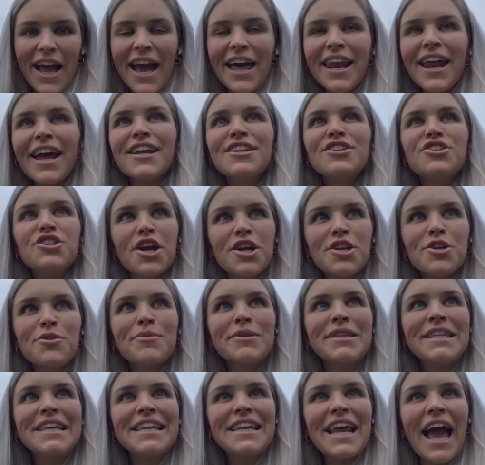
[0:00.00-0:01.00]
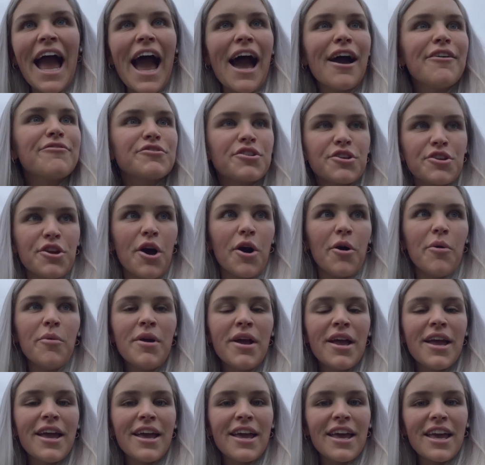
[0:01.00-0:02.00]
And I genuinely have to know
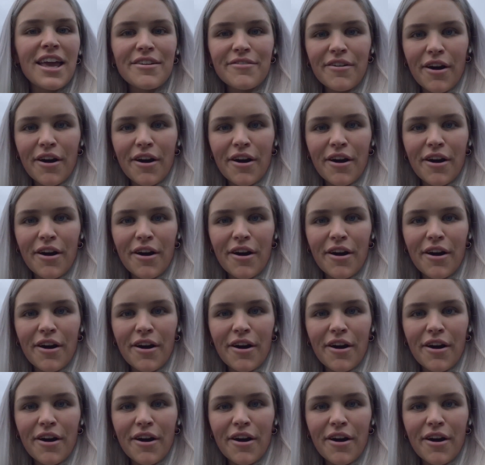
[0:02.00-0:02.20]
if